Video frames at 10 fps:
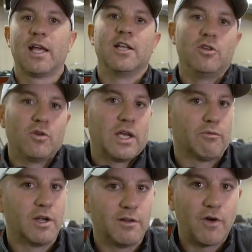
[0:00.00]
that you
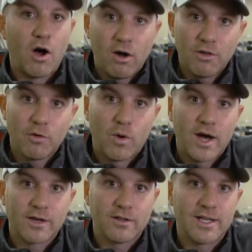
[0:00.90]
get rid of all the
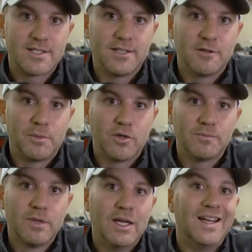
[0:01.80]
water that's in the boat.